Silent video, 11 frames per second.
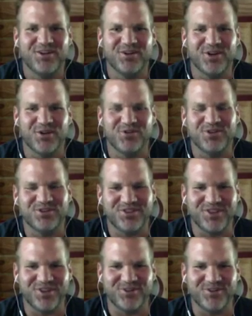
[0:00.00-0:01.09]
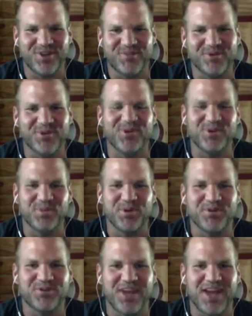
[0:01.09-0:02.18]
coaching skills come through in your
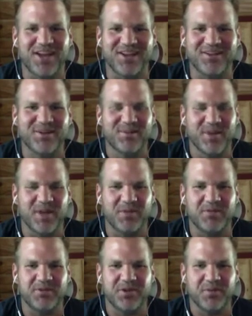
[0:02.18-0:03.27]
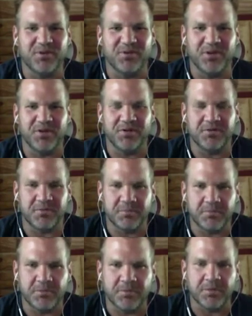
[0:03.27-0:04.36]
personality. Probably if you told me to do
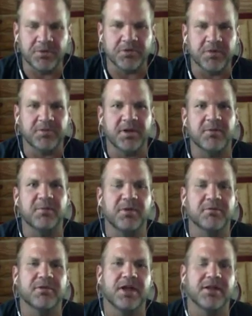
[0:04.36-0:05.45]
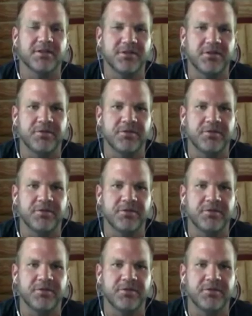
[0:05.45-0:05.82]
some push-ups, I would most likely do